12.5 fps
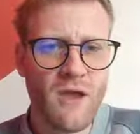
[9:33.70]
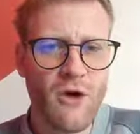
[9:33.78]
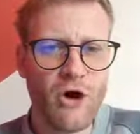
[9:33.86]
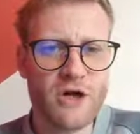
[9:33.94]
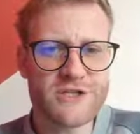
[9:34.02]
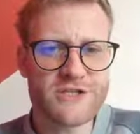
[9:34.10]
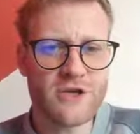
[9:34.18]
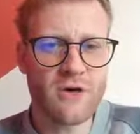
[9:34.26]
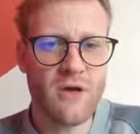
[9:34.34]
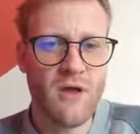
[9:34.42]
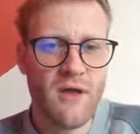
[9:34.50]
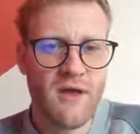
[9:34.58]
Also,
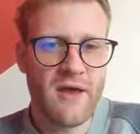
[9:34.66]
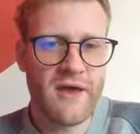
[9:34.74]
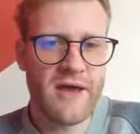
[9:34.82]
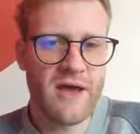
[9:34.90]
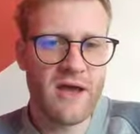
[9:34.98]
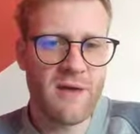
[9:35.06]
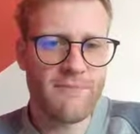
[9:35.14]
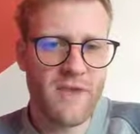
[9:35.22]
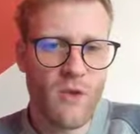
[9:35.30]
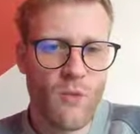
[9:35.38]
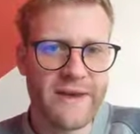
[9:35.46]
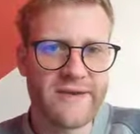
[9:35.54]
um,
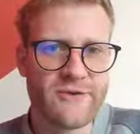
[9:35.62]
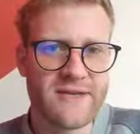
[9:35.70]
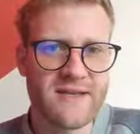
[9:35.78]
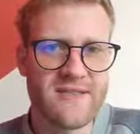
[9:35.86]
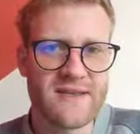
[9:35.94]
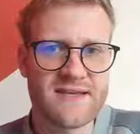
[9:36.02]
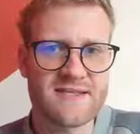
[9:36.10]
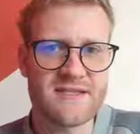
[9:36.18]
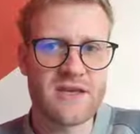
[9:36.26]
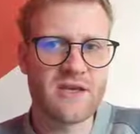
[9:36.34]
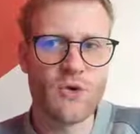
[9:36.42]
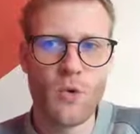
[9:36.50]
when you did this,
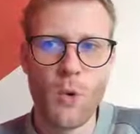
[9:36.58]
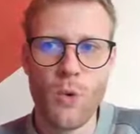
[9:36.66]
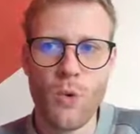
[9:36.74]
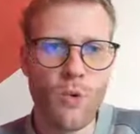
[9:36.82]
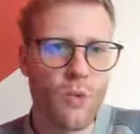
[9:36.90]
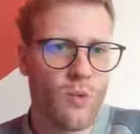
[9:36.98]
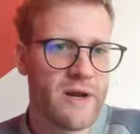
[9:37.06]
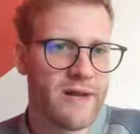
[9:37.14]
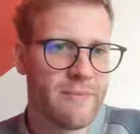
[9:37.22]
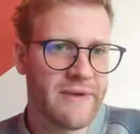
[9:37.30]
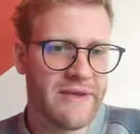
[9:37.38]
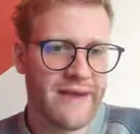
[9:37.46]
you
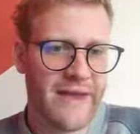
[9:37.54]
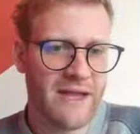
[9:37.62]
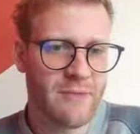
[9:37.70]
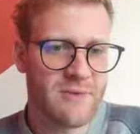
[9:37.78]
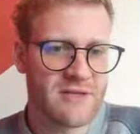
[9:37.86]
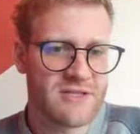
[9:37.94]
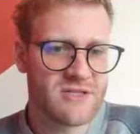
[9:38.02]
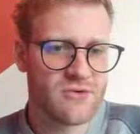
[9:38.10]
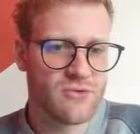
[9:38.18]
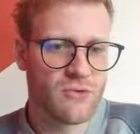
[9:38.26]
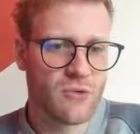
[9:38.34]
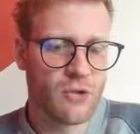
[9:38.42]
will be able to
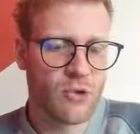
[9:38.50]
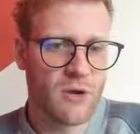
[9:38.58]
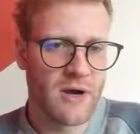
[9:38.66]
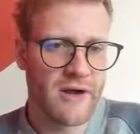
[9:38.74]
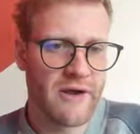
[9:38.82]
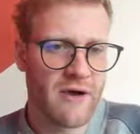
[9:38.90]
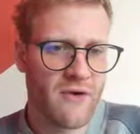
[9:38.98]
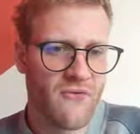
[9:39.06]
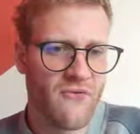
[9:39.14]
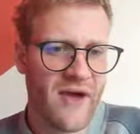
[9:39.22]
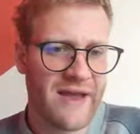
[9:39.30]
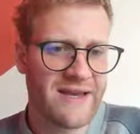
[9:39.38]
uh,
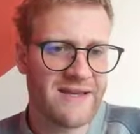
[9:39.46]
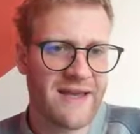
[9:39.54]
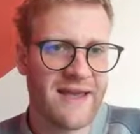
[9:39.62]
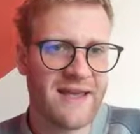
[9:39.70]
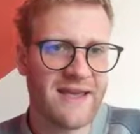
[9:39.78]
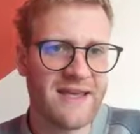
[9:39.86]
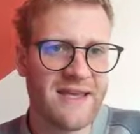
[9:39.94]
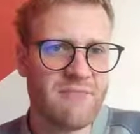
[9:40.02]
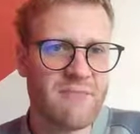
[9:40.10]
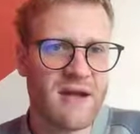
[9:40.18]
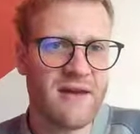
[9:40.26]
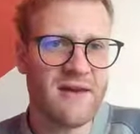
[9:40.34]
find a
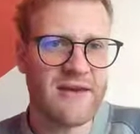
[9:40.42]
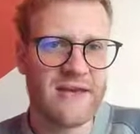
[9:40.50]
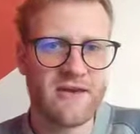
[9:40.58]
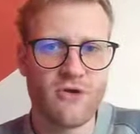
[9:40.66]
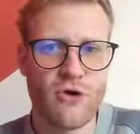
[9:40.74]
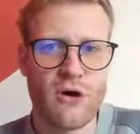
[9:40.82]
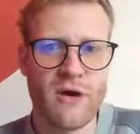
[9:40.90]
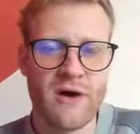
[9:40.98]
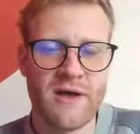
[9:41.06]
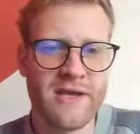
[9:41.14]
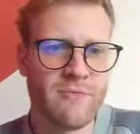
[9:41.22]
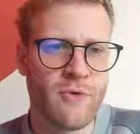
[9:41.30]
email in
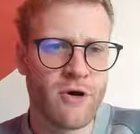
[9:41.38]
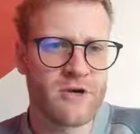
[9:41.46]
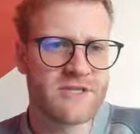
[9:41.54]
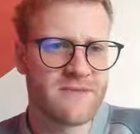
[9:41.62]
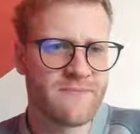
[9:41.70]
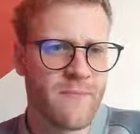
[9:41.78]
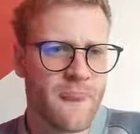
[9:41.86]
your inbox.